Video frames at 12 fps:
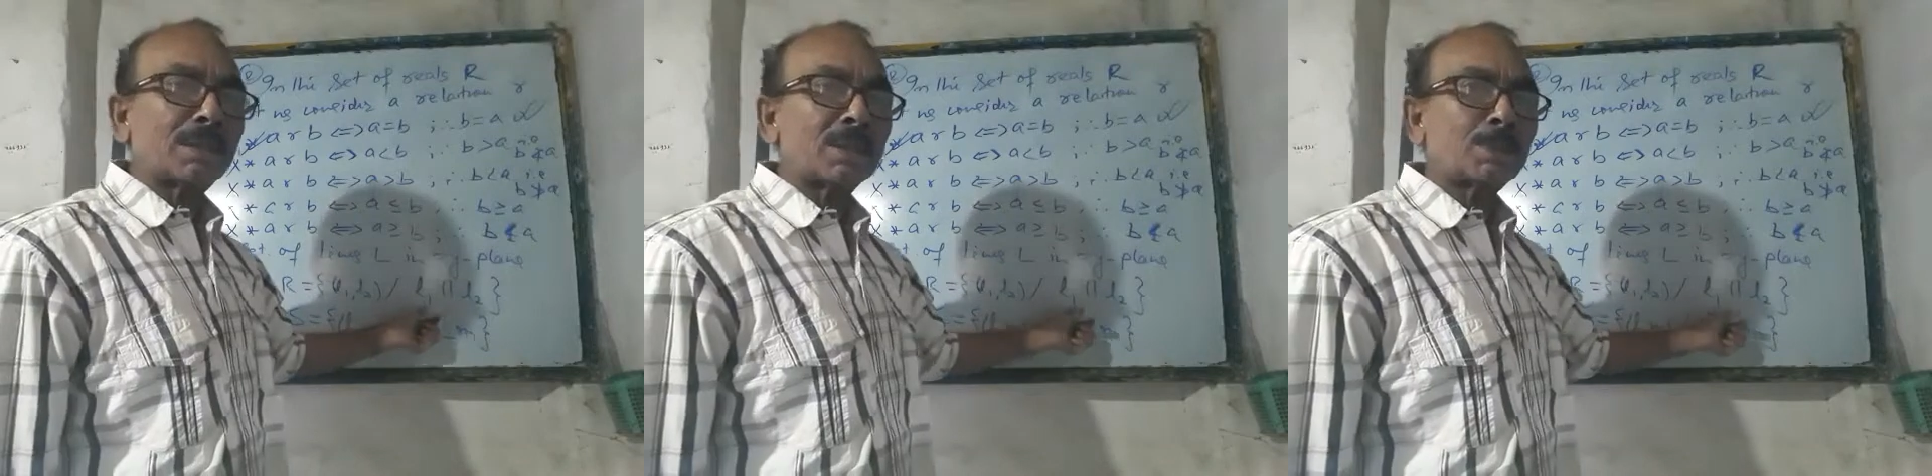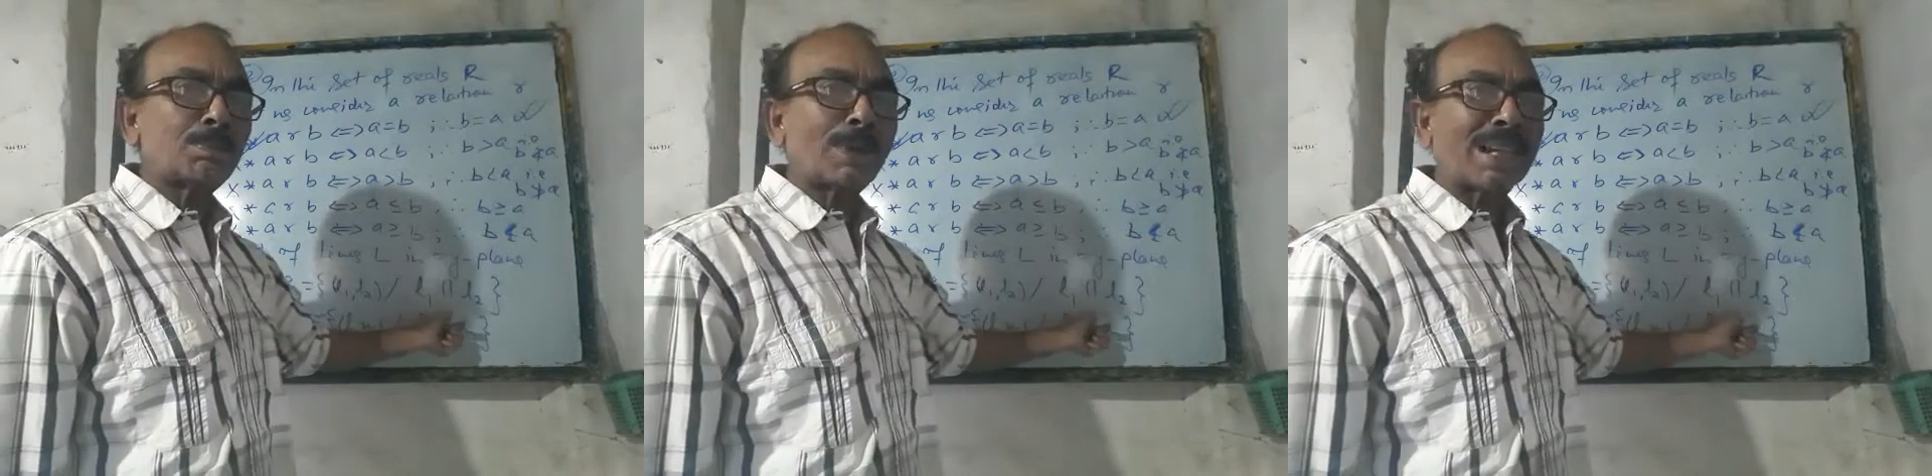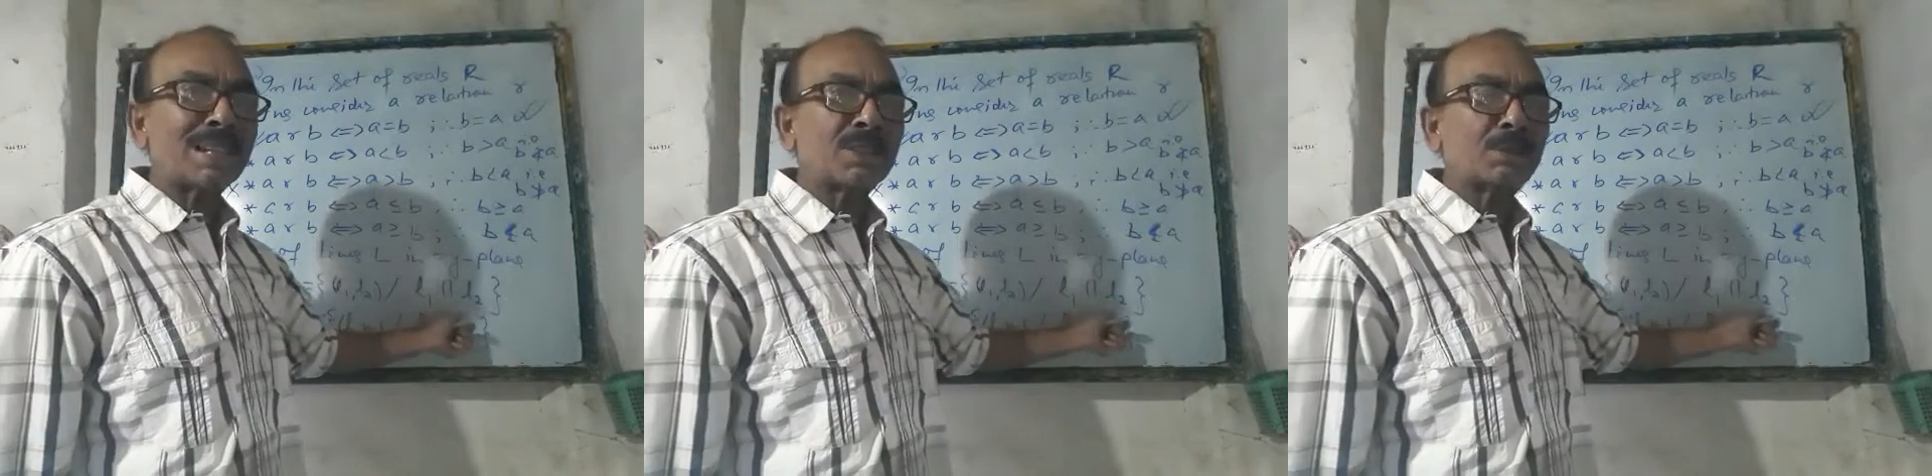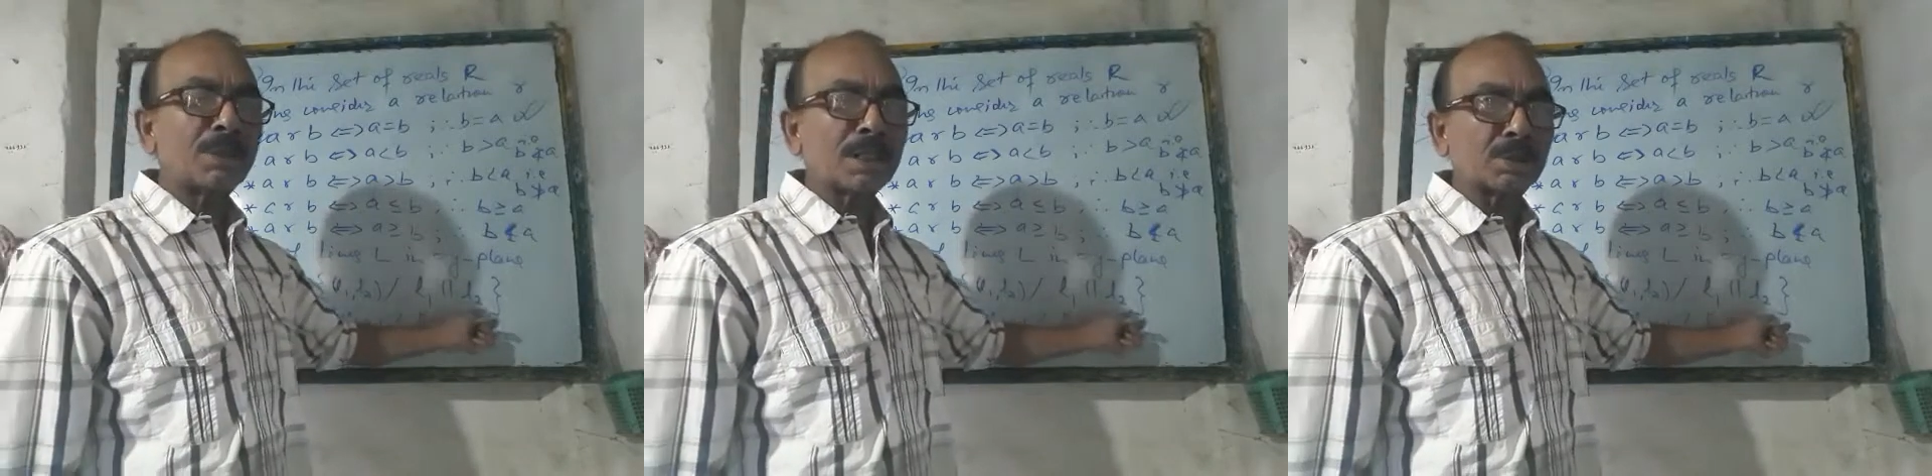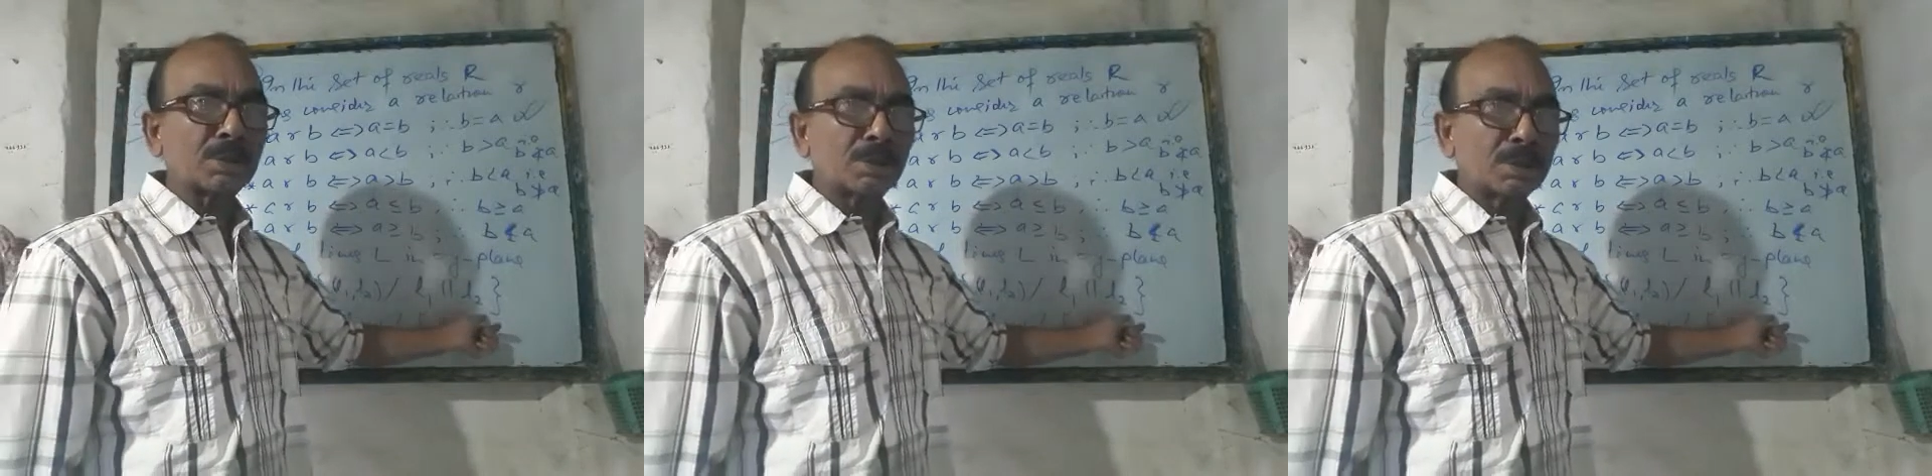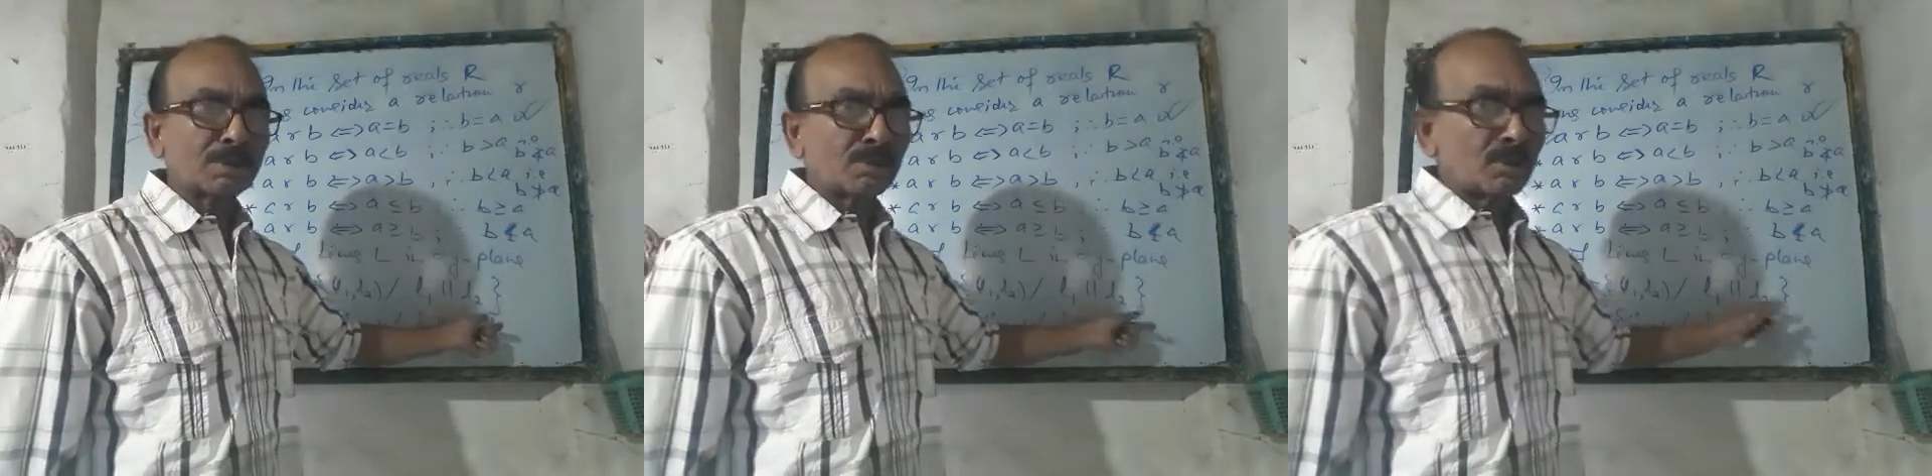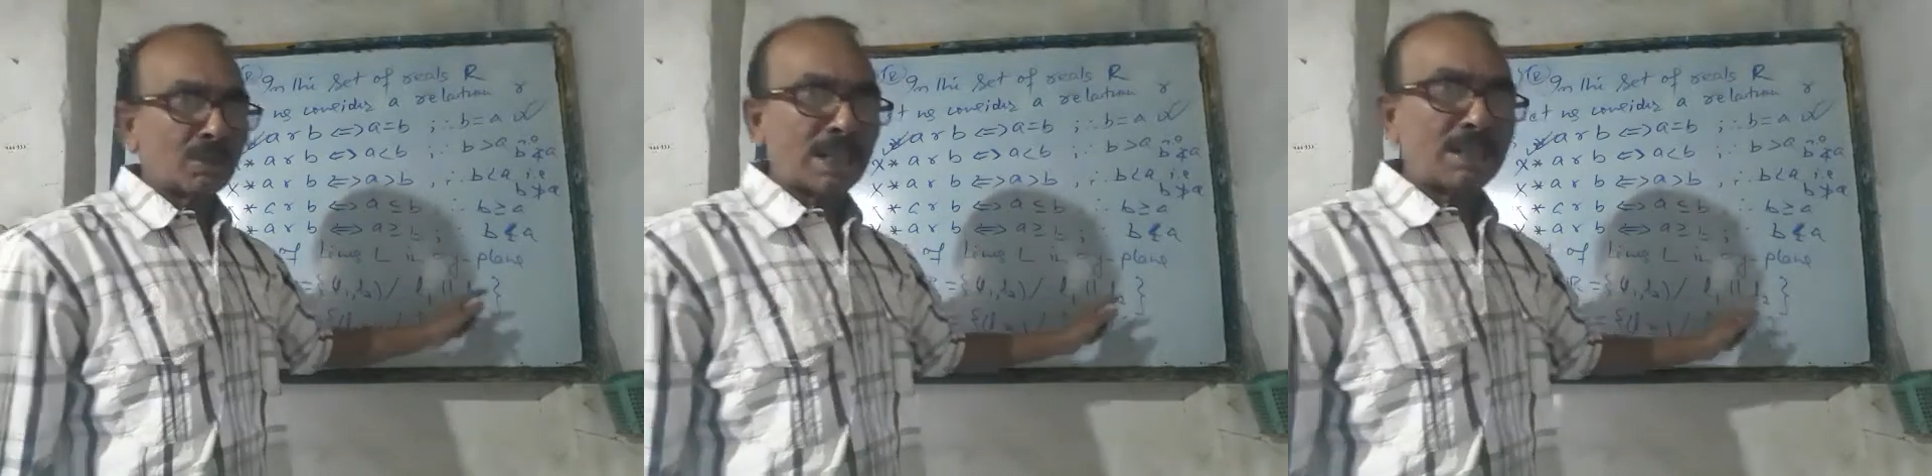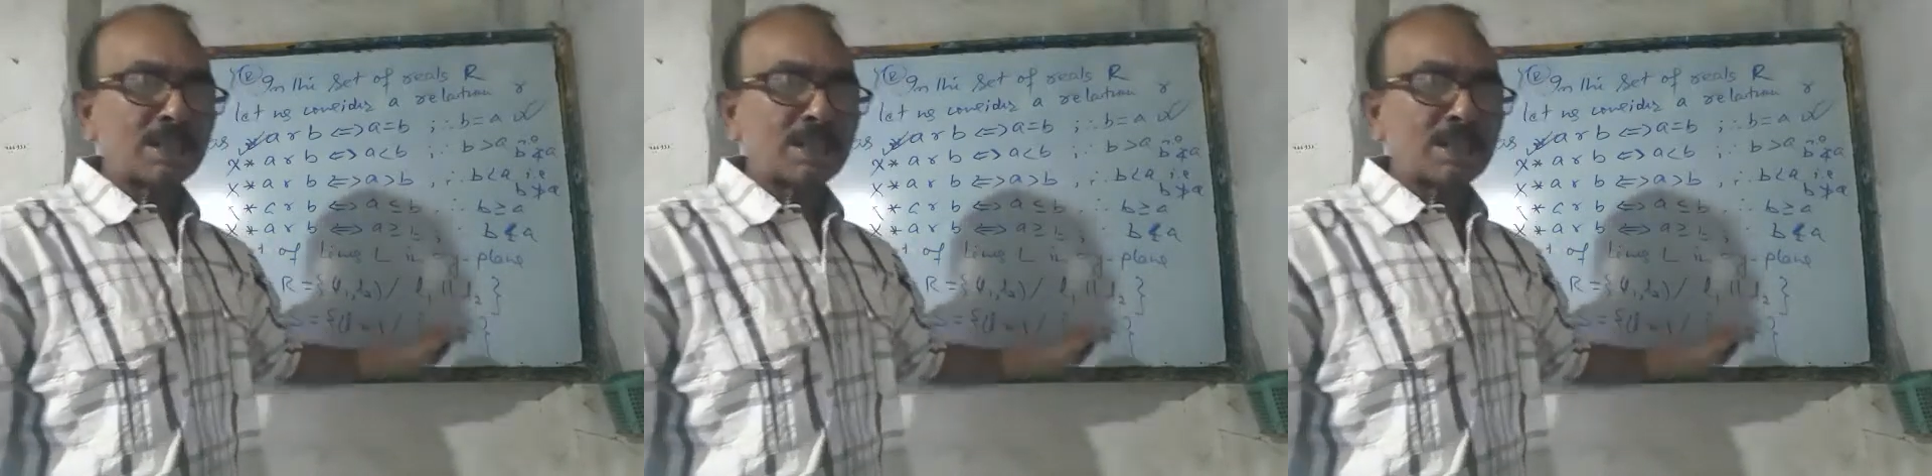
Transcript: is parallel to L2. right?